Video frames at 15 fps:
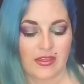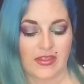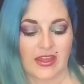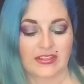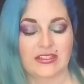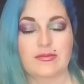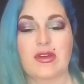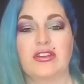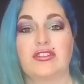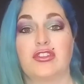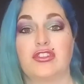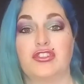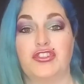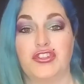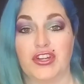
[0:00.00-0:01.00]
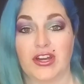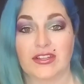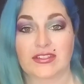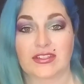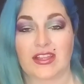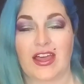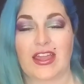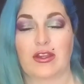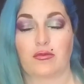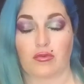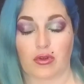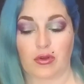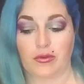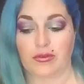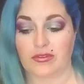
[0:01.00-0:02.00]
That smells just like
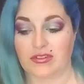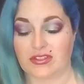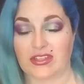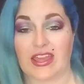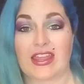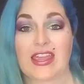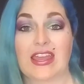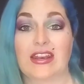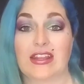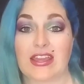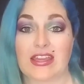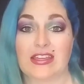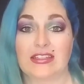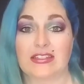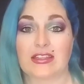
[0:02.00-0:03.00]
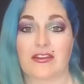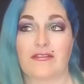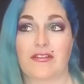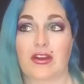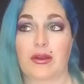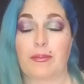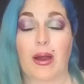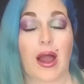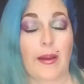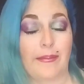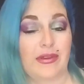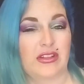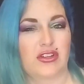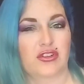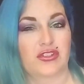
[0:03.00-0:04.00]
rose. Like, it is a very
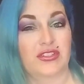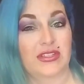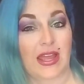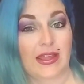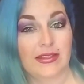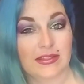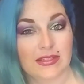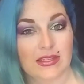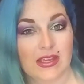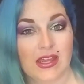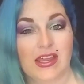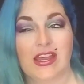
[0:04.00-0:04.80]
popular scent.